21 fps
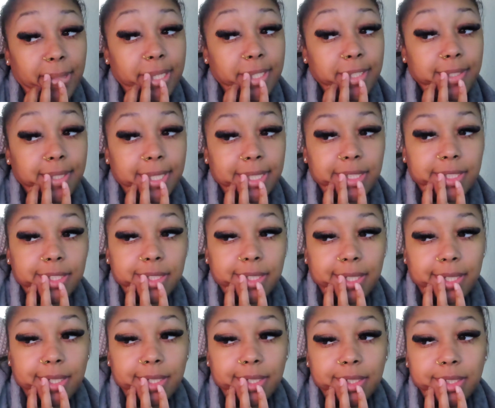So I just
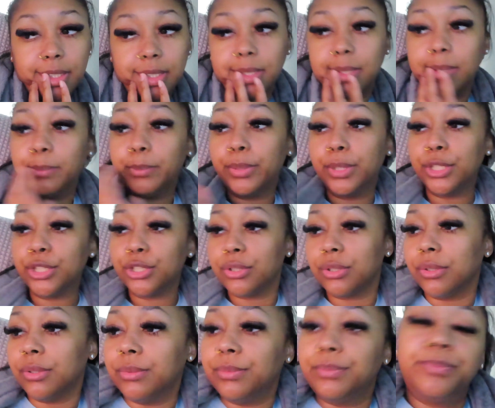need to push
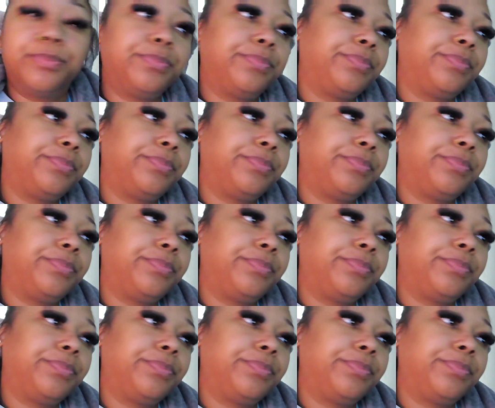through.